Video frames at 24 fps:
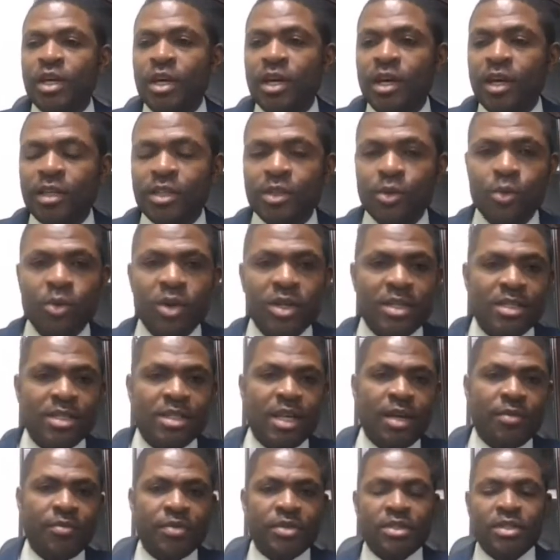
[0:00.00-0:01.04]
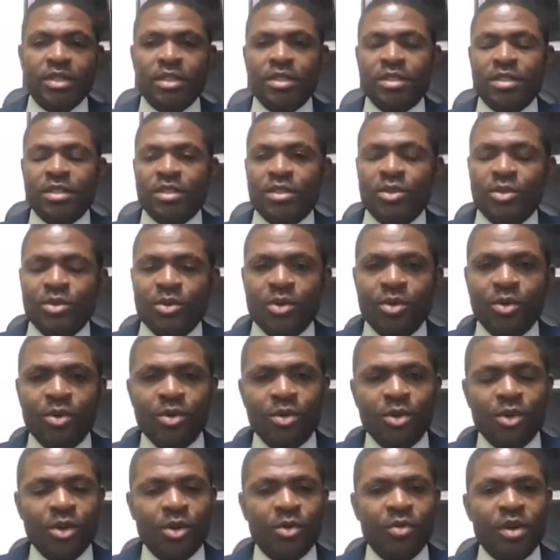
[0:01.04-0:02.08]
So what is deficit?
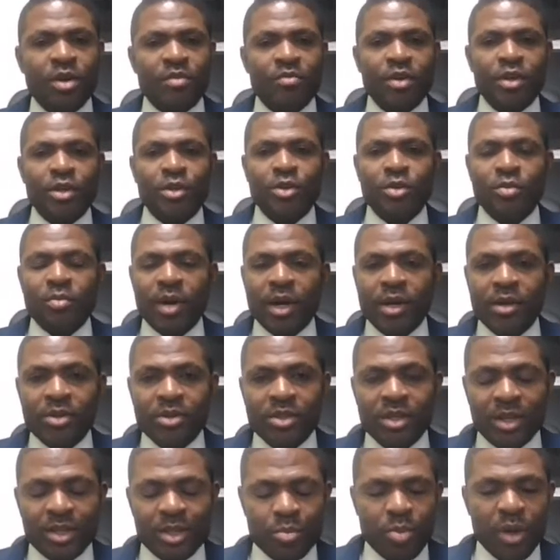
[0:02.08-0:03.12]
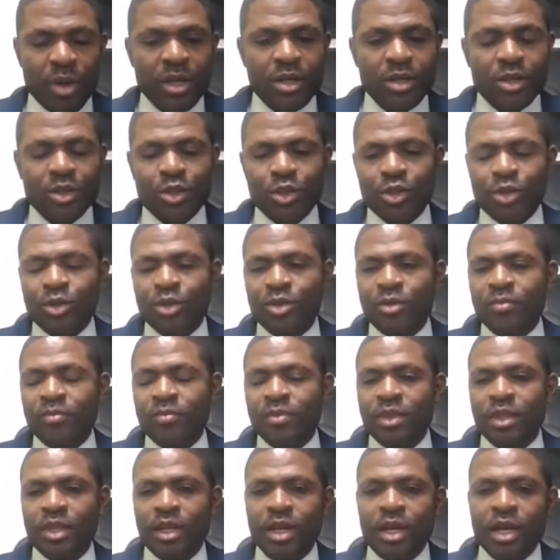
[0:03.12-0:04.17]
Your revenue minus expenditure.
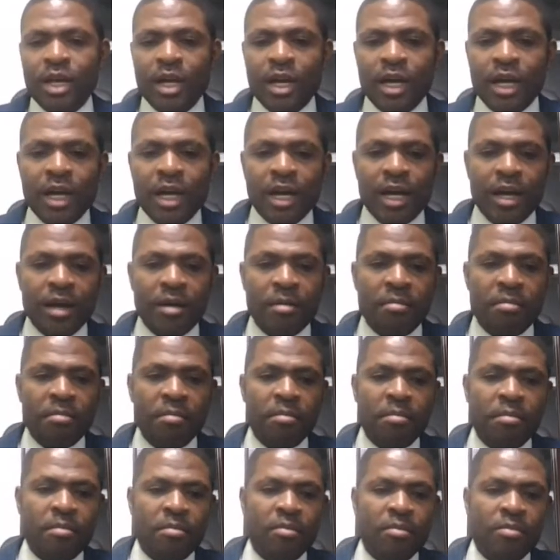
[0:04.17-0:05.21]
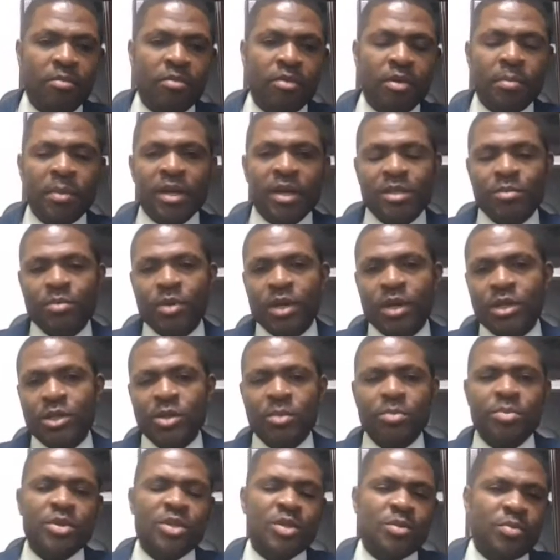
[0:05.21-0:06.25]
From expenditure
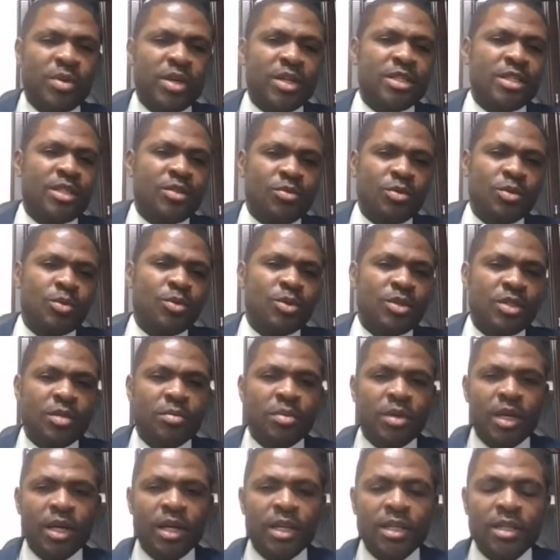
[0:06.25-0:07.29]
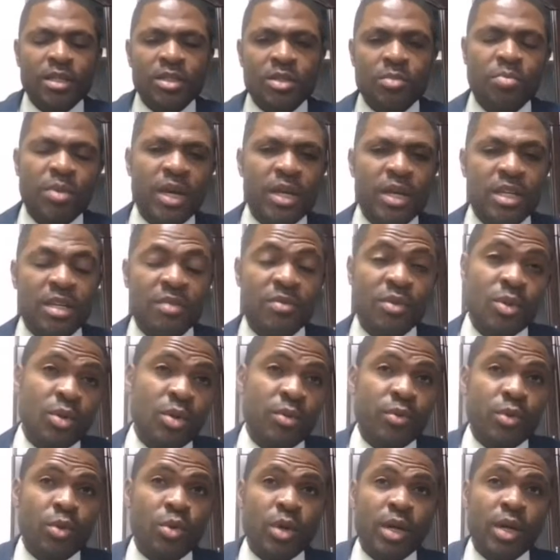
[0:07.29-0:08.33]
perspective, we will typically spend, even though
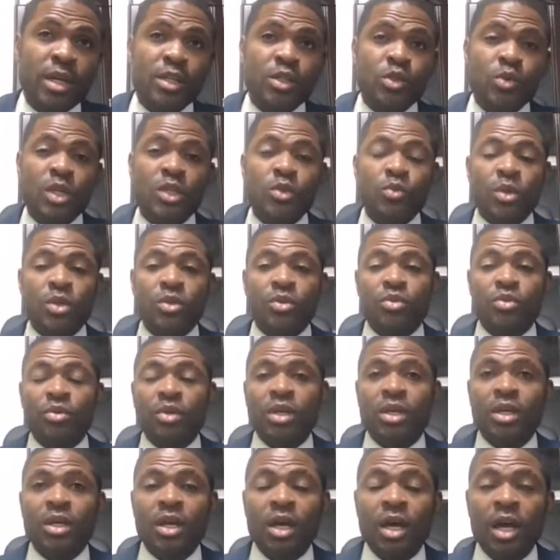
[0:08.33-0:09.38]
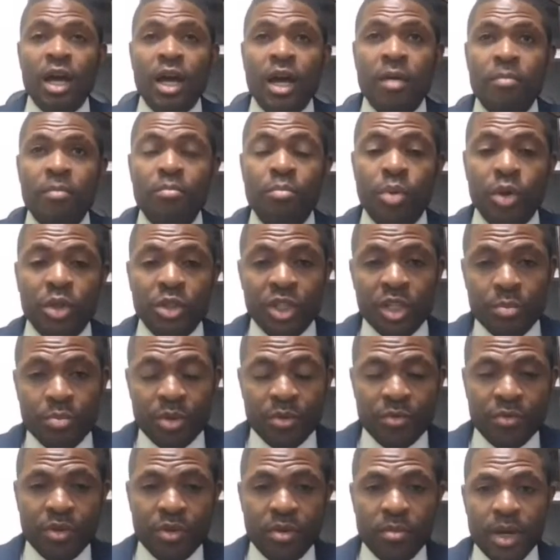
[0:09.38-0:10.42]
if you look at the 2023 budget
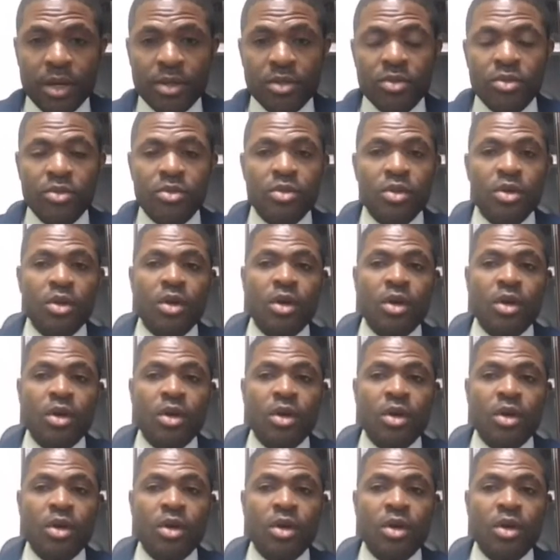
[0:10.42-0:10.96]
performance,